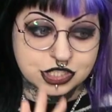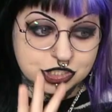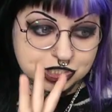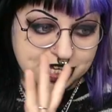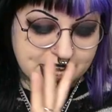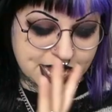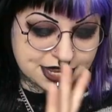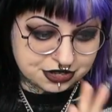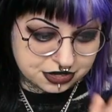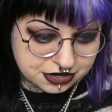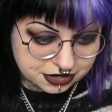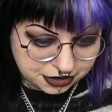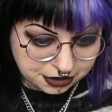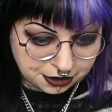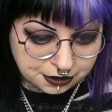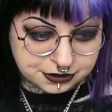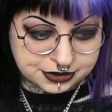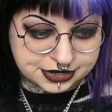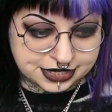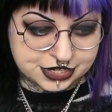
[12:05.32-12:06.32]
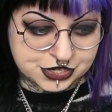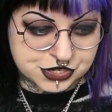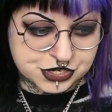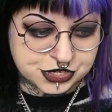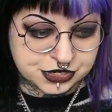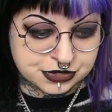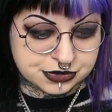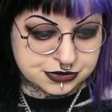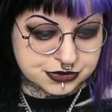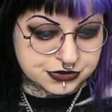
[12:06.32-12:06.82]
She had her own
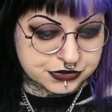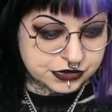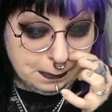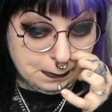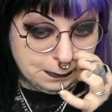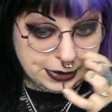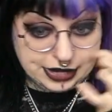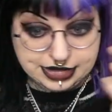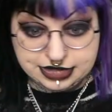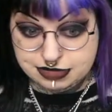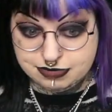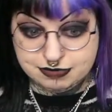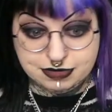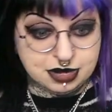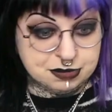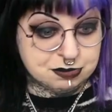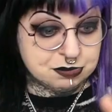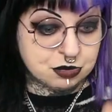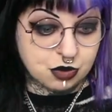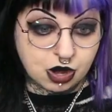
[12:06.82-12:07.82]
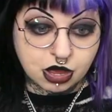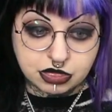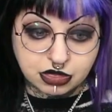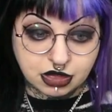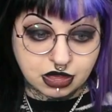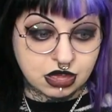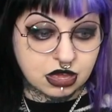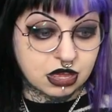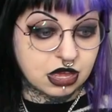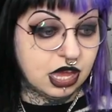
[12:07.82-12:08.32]
issues with my
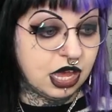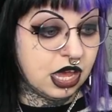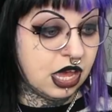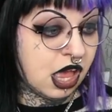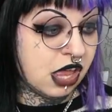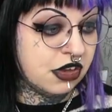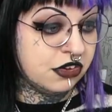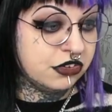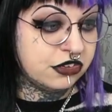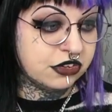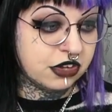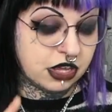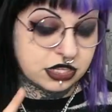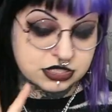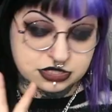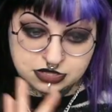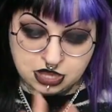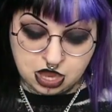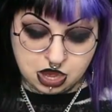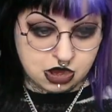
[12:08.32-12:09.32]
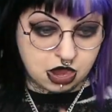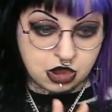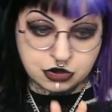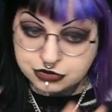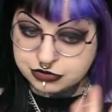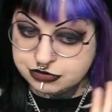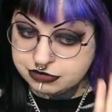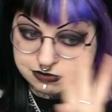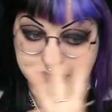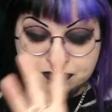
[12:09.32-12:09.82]
brother and her
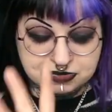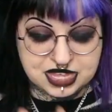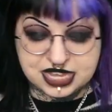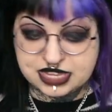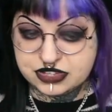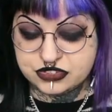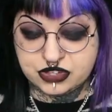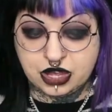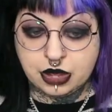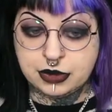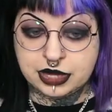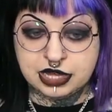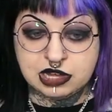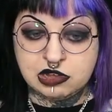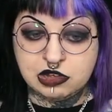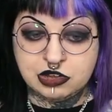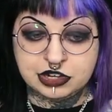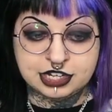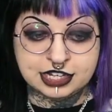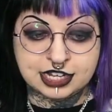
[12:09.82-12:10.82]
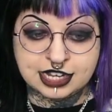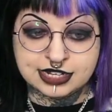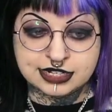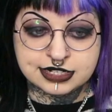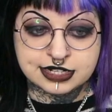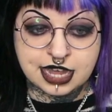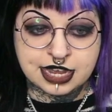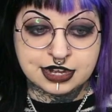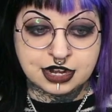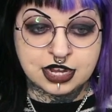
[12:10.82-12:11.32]
own things going on,
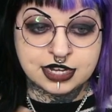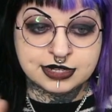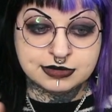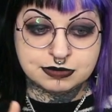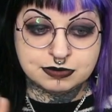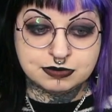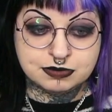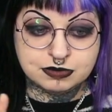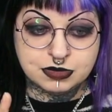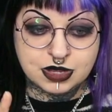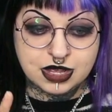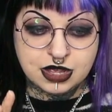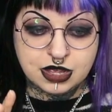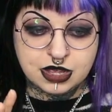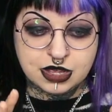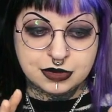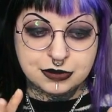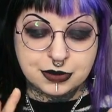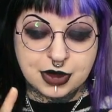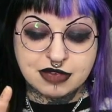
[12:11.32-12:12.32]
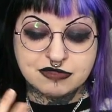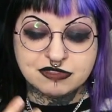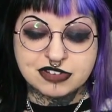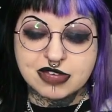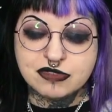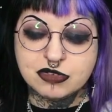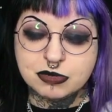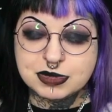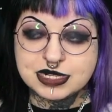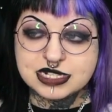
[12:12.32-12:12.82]
and I have
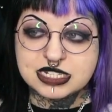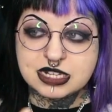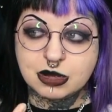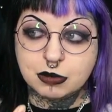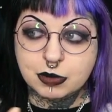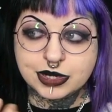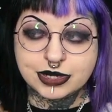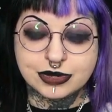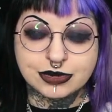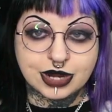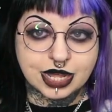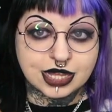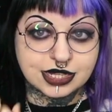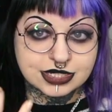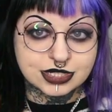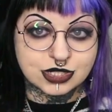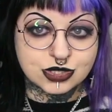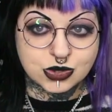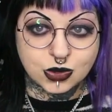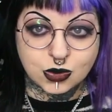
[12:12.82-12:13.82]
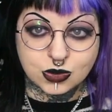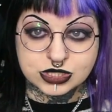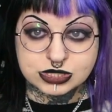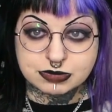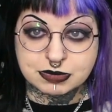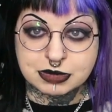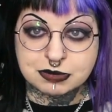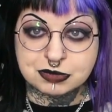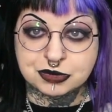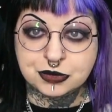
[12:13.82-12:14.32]
never been someone who likes to talk to
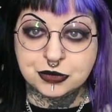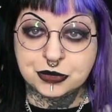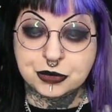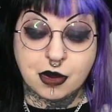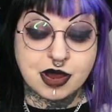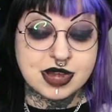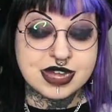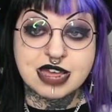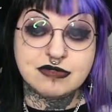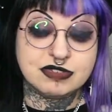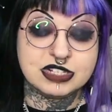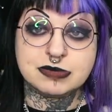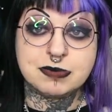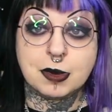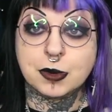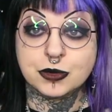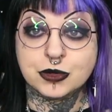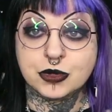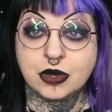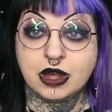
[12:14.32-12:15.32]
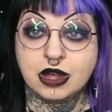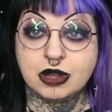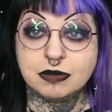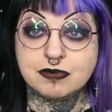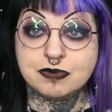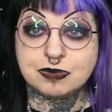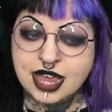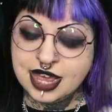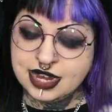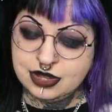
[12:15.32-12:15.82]
people, so I never spoke to her.
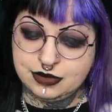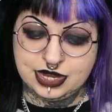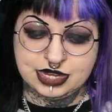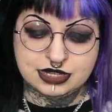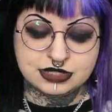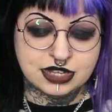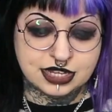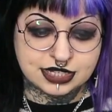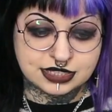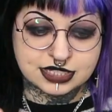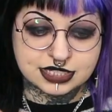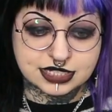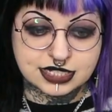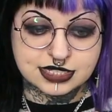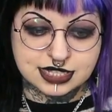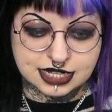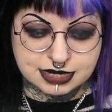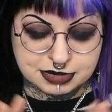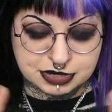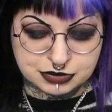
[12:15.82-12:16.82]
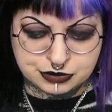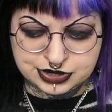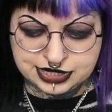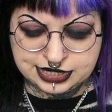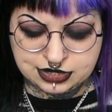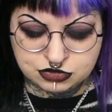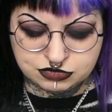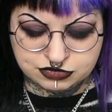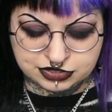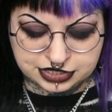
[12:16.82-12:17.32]
Anyway, like, this is gonna be a
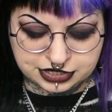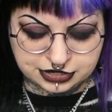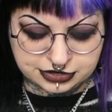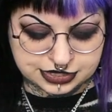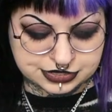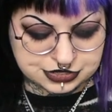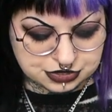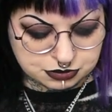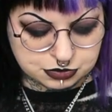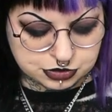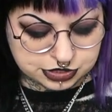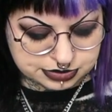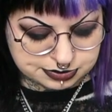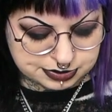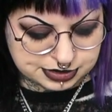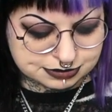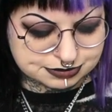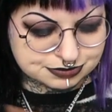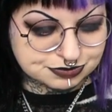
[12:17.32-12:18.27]
really long video and I don't want it to be.